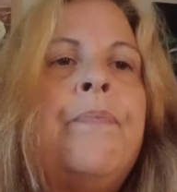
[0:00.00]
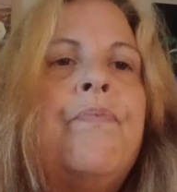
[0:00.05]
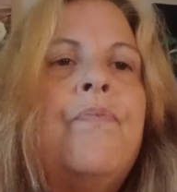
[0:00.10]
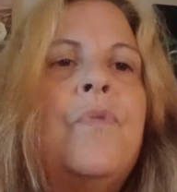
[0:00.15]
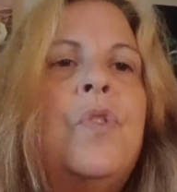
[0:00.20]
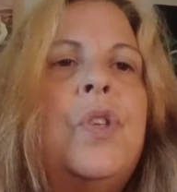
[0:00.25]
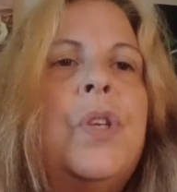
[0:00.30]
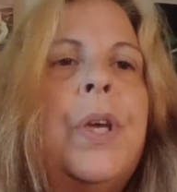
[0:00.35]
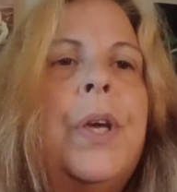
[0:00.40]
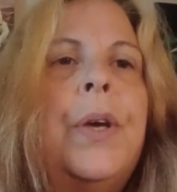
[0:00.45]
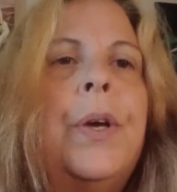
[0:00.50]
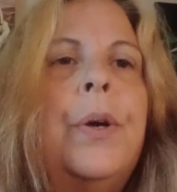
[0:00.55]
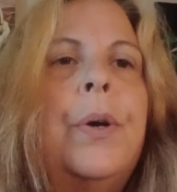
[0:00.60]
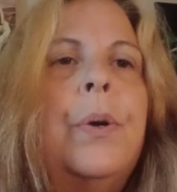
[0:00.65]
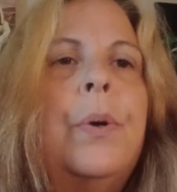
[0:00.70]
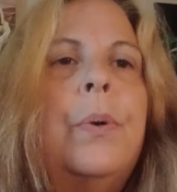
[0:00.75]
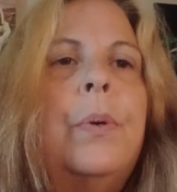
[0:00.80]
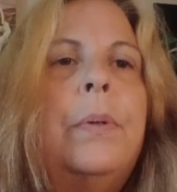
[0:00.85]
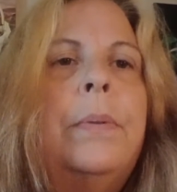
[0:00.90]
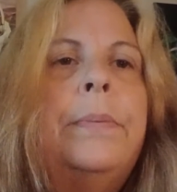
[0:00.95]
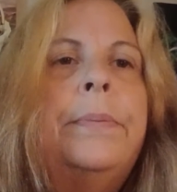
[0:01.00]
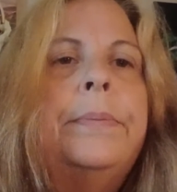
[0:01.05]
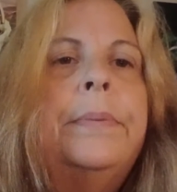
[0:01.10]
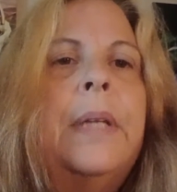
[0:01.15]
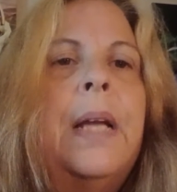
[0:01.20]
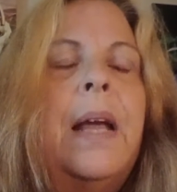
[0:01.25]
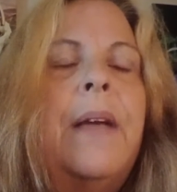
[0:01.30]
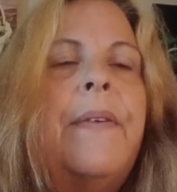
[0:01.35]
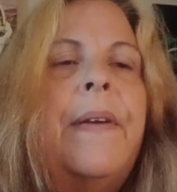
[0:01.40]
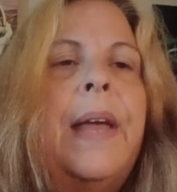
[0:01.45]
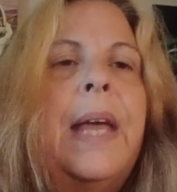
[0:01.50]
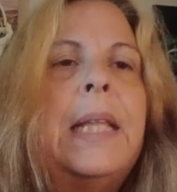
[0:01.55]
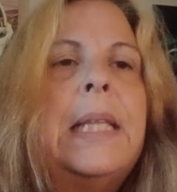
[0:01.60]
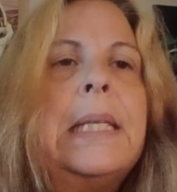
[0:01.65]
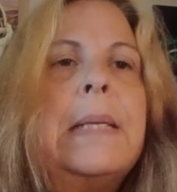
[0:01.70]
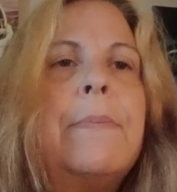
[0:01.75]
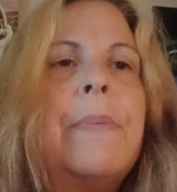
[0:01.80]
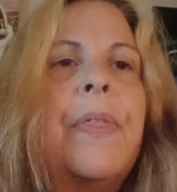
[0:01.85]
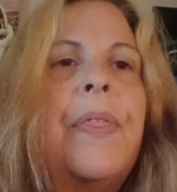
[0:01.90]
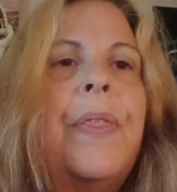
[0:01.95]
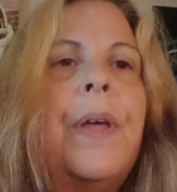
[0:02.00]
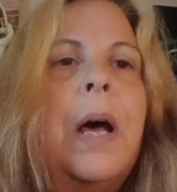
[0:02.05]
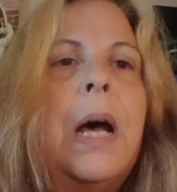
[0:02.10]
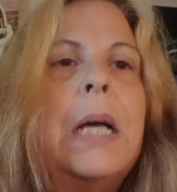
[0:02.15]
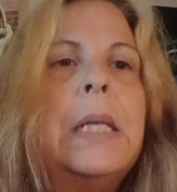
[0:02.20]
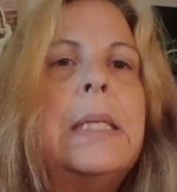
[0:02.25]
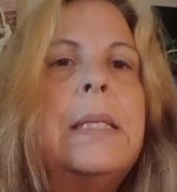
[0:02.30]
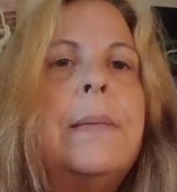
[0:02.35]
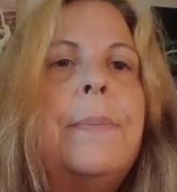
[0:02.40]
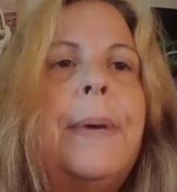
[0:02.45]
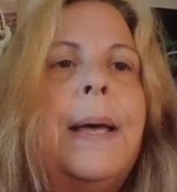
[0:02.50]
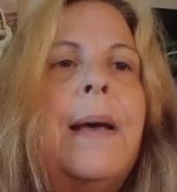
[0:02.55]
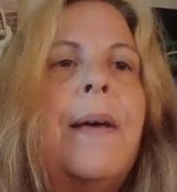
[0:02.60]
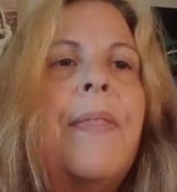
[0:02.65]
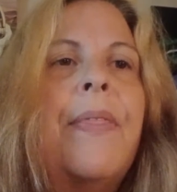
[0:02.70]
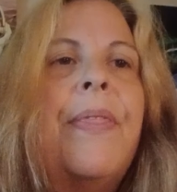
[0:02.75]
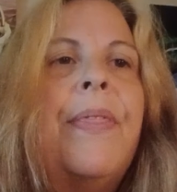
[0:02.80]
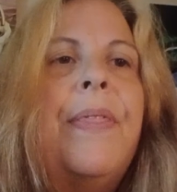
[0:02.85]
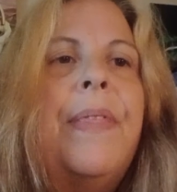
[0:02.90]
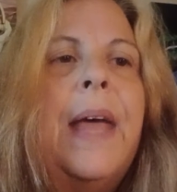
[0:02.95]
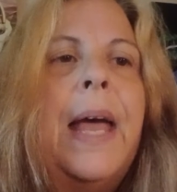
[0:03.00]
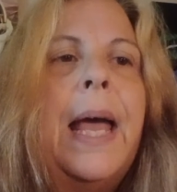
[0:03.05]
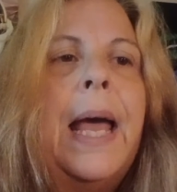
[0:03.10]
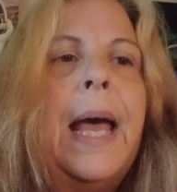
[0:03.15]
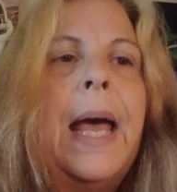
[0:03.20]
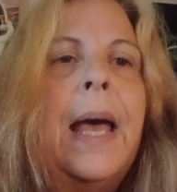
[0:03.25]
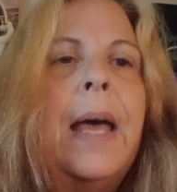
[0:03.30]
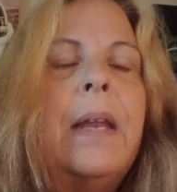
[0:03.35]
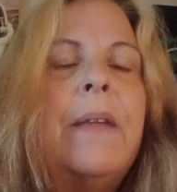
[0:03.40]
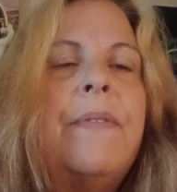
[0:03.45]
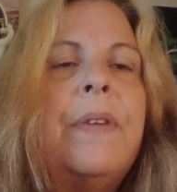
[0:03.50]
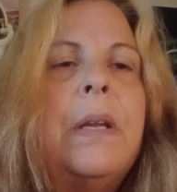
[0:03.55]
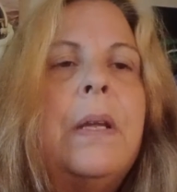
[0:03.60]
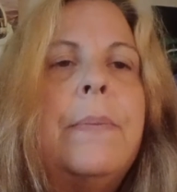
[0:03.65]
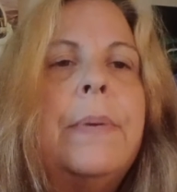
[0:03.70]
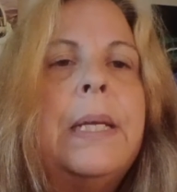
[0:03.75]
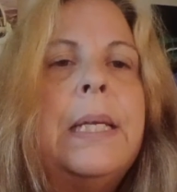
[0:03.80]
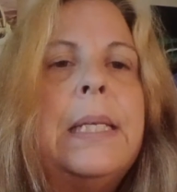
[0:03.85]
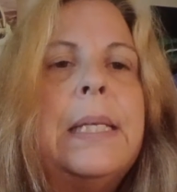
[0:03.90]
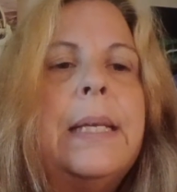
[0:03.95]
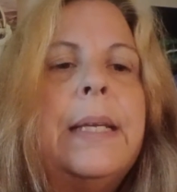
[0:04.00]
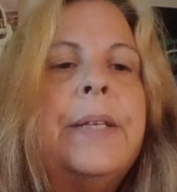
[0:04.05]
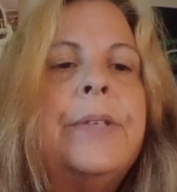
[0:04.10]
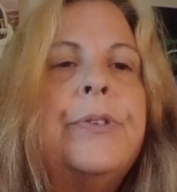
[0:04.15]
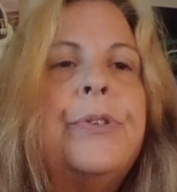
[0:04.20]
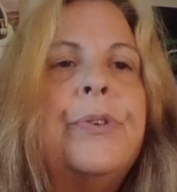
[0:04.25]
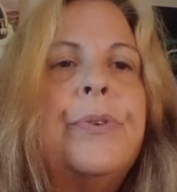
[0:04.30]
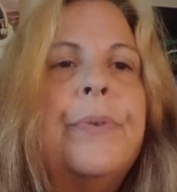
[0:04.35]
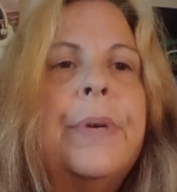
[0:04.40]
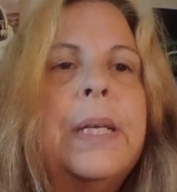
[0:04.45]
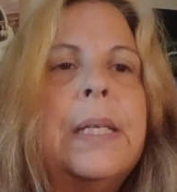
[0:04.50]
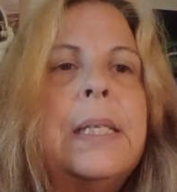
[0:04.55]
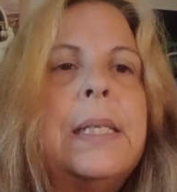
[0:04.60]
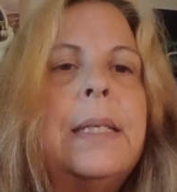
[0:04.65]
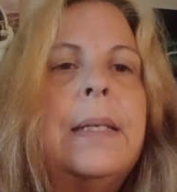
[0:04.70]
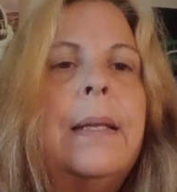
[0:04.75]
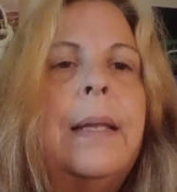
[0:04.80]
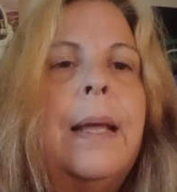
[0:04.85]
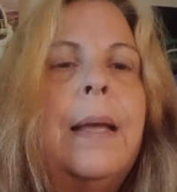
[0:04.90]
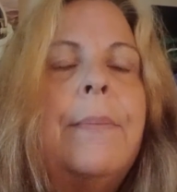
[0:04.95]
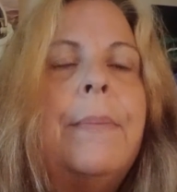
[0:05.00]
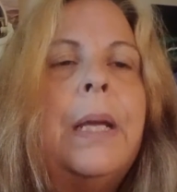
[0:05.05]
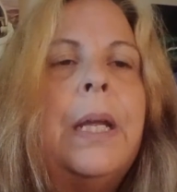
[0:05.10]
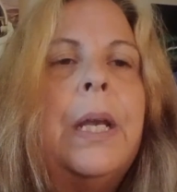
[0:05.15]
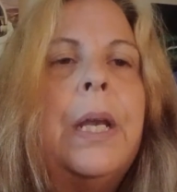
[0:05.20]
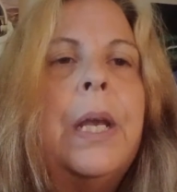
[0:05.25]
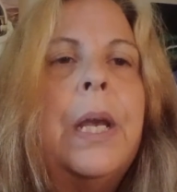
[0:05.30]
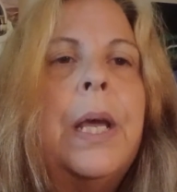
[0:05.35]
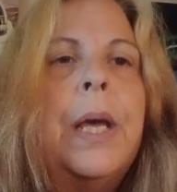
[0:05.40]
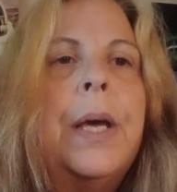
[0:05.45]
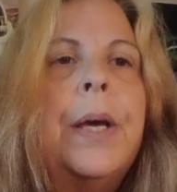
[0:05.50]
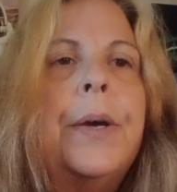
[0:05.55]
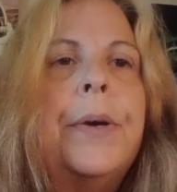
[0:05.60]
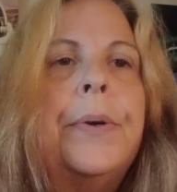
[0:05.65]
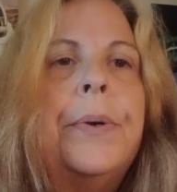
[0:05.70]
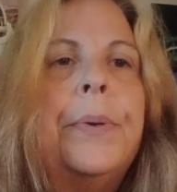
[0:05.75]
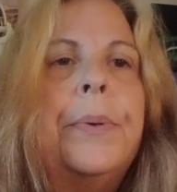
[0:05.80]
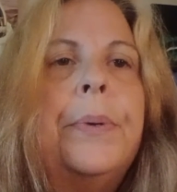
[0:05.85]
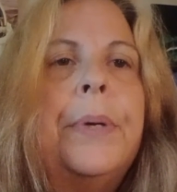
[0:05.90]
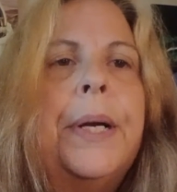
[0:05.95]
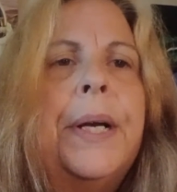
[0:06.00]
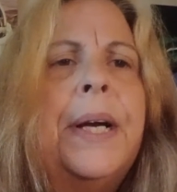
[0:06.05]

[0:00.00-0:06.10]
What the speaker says: So I've had some thoughts about that. If anybody's interested, let me know.